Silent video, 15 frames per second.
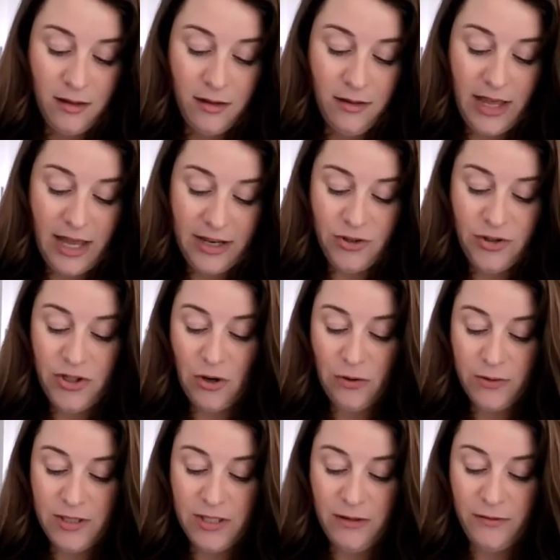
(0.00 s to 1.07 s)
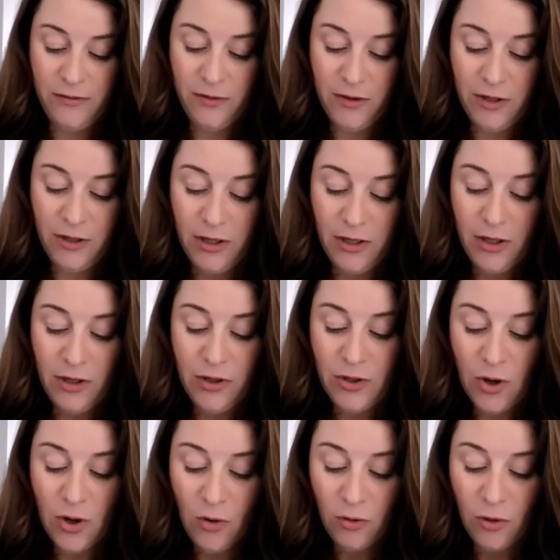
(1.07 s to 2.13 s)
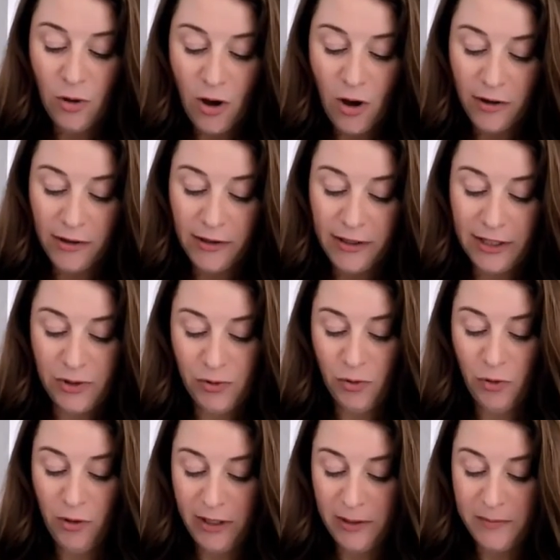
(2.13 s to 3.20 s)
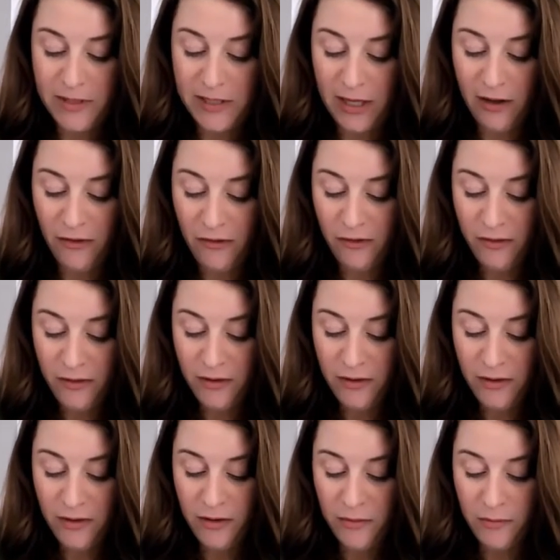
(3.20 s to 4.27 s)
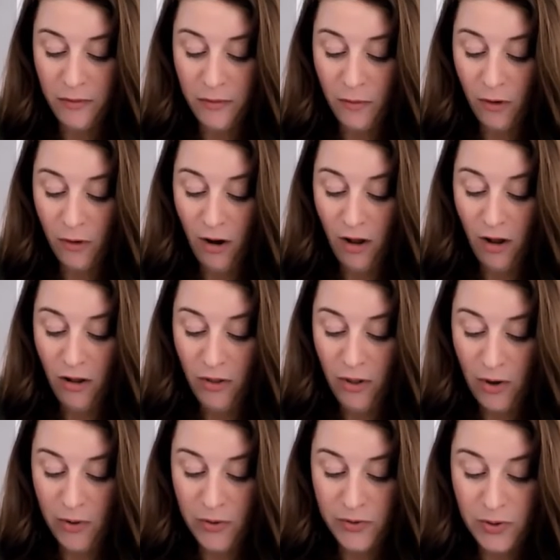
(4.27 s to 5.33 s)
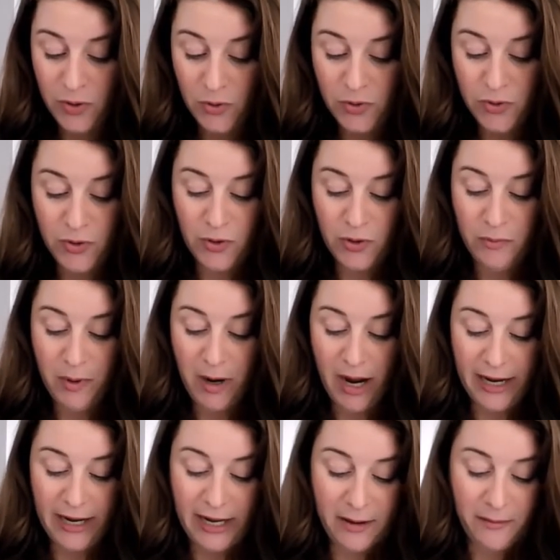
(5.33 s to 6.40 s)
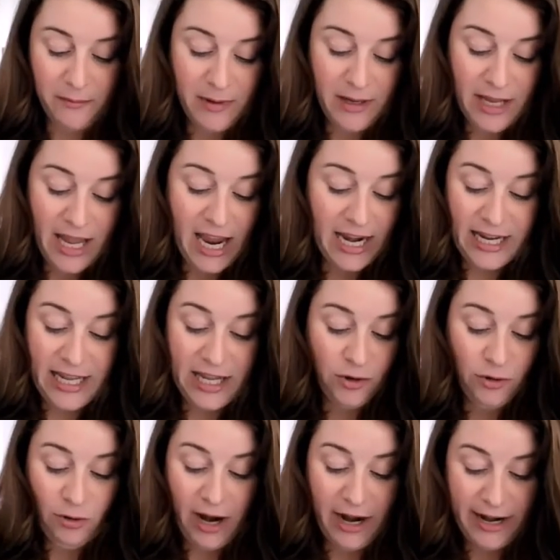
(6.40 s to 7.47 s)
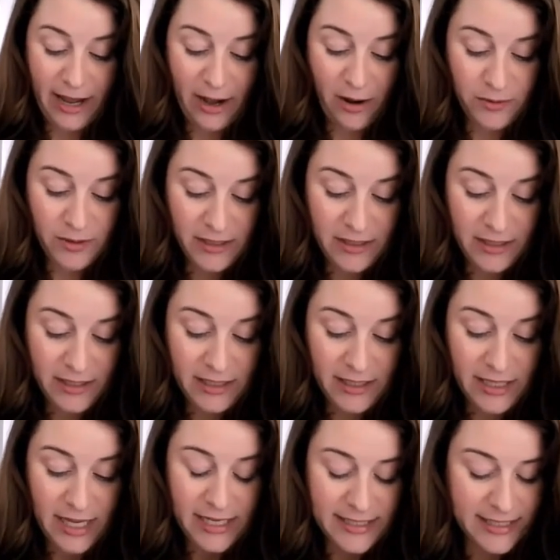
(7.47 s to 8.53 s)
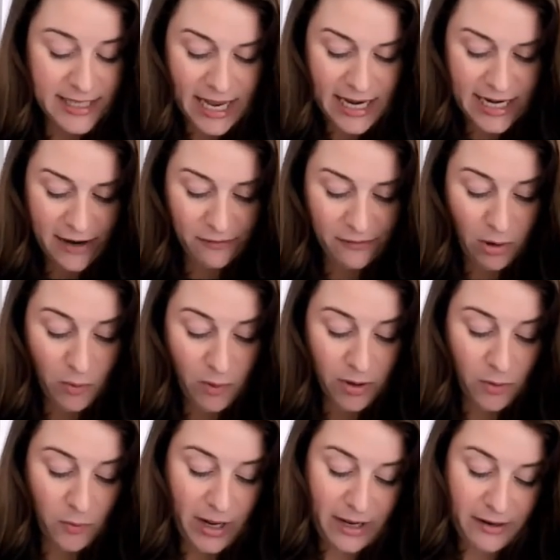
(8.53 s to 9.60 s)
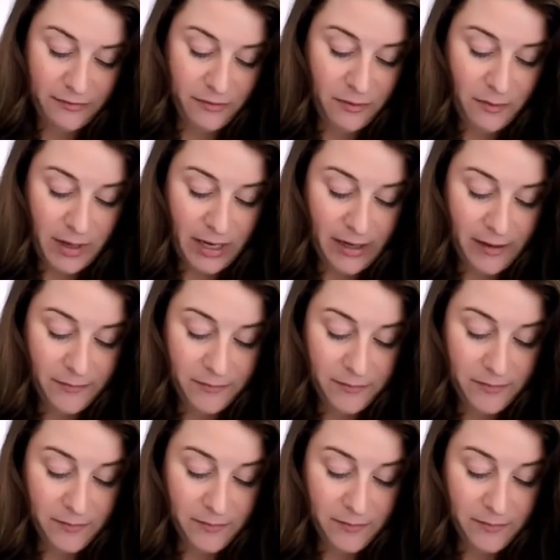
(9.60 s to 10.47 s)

Then Joseph could no longer control himself before all those who stood by him, and he cried out, "Send everyone away from me."